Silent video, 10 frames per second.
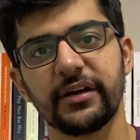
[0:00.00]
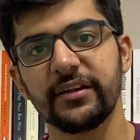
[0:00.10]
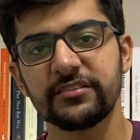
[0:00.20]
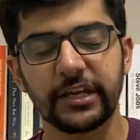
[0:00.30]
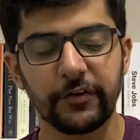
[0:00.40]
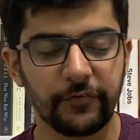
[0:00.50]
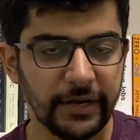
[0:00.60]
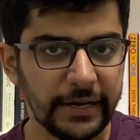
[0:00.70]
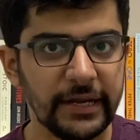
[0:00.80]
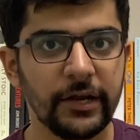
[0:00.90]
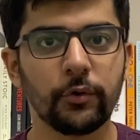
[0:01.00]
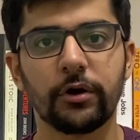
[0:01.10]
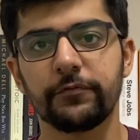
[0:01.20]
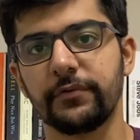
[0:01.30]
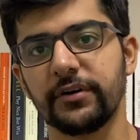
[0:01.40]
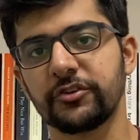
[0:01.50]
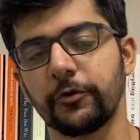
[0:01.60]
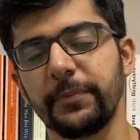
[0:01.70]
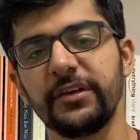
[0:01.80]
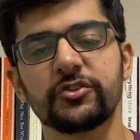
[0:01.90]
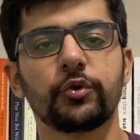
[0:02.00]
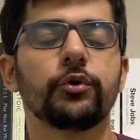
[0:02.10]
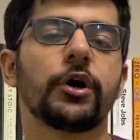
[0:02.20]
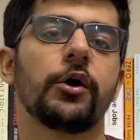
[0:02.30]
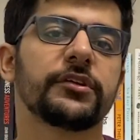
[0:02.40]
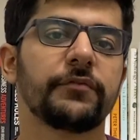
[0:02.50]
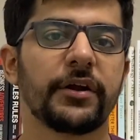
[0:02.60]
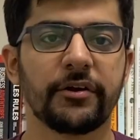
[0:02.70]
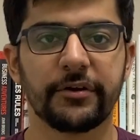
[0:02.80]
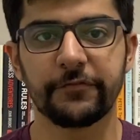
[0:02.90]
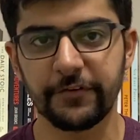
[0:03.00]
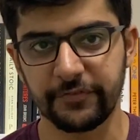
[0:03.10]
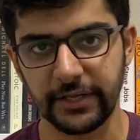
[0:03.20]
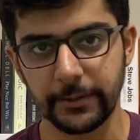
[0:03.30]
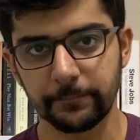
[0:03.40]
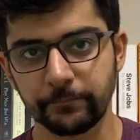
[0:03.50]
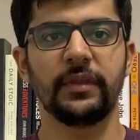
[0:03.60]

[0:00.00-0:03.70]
share is definitely not worth rupees 2150.